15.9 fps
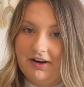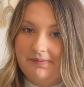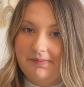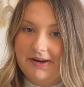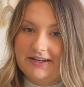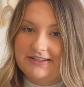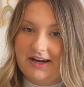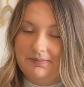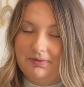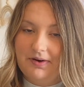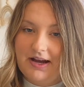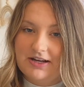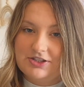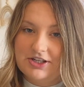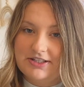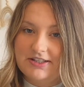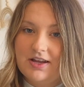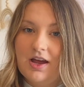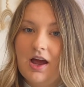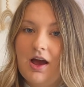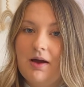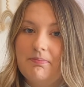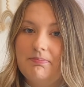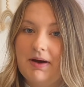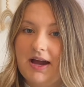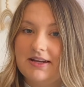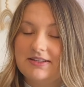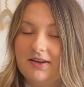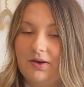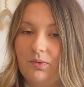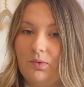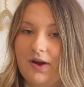many diaper rashes, but
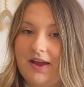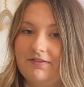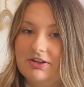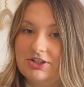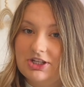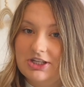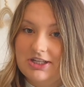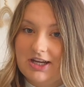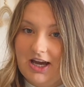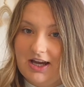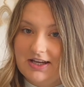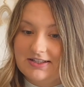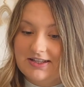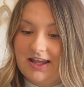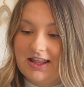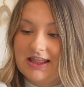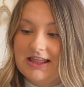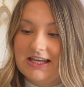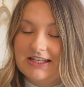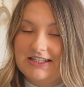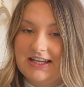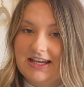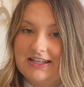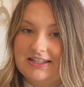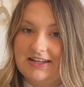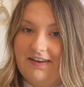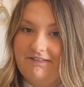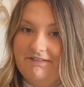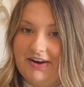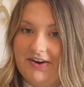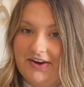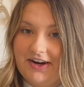whenever she does, this is
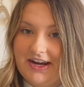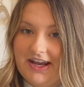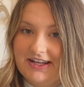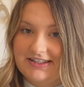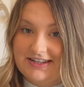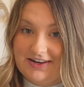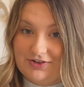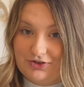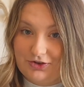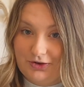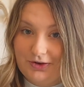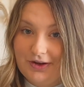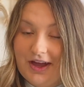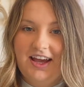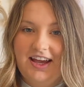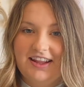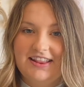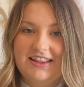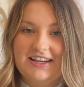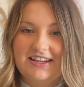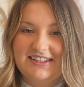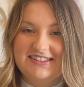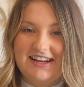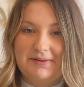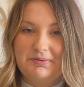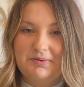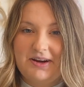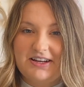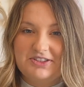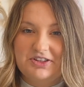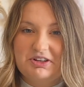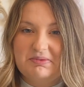very essential. The diaper
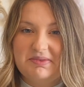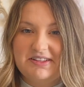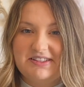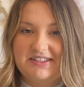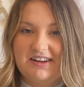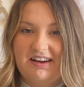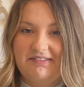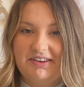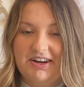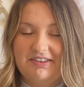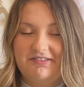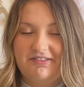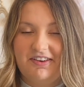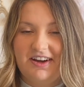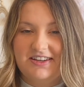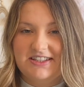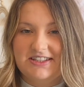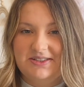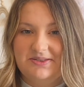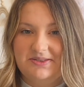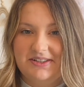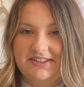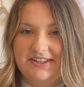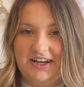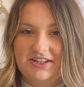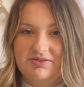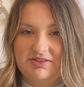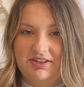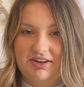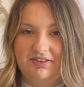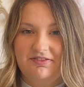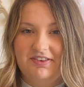rash cream is not very fun to touch
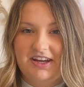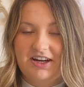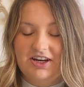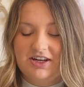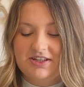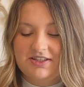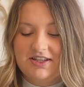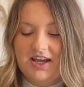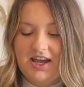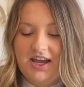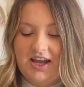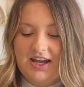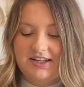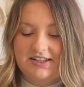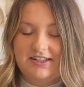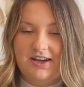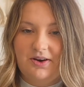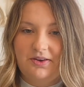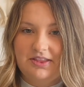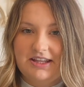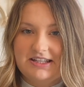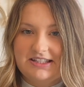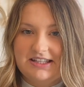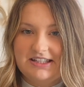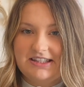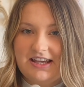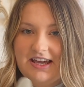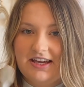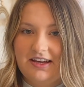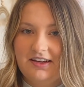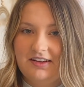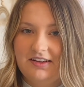with your fingers, and so this is
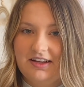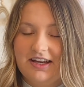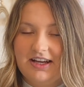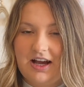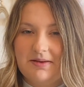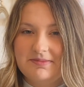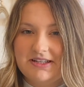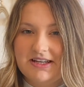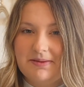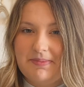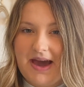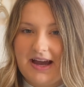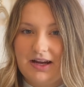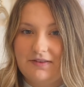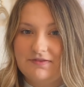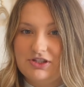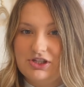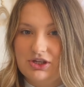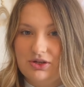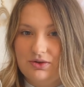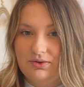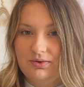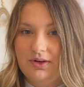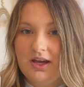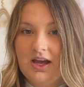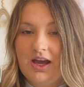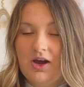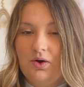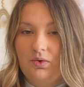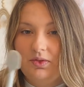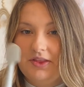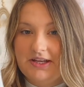like, it comes in a pack of 2,
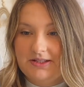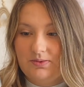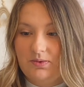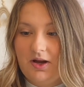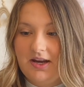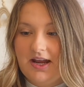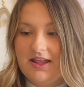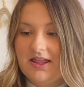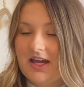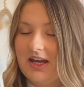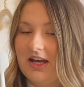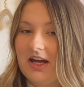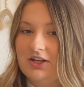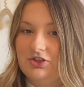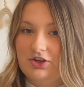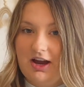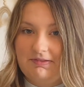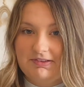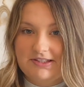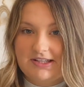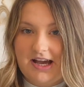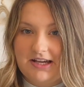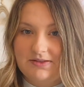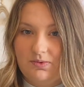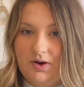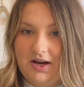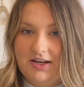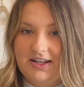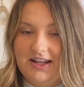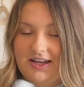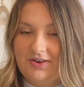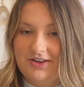this one and then a travel size
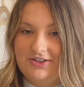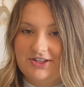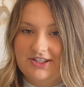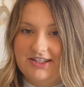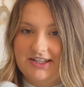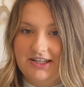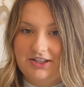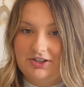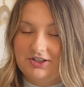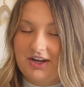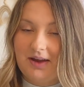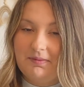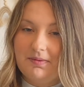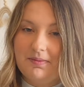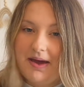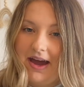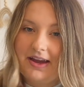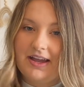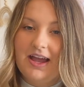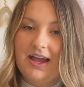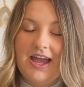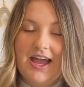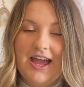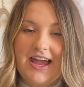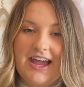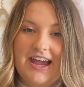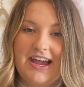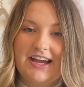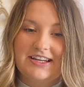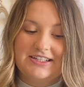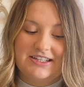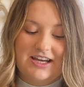one that you can just stick in your diaper bag,
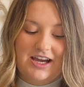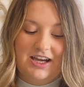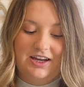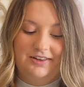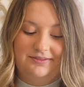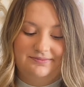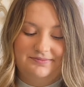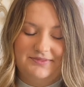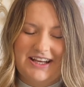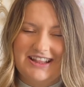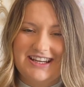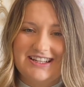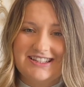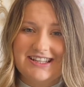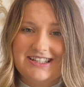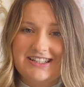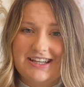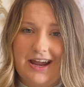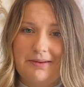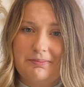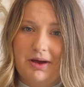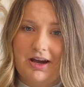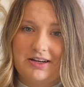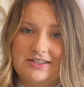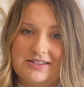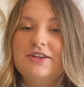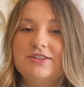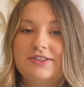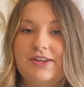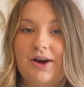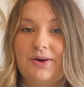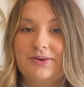and I think it's like $10,
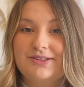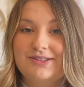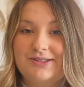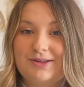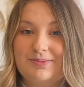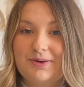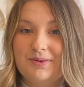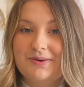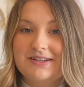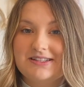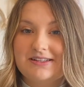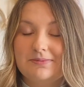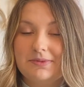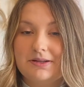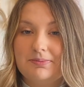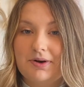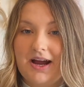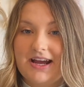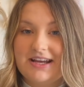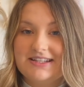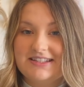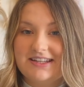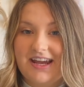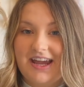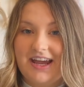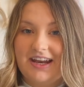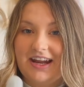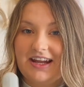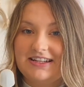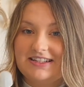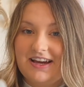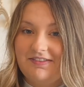so super reasonably priced and
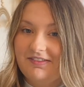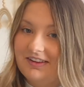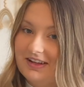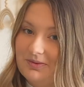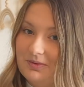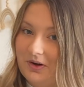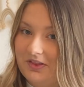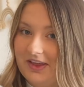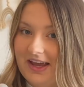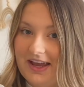definitely worth it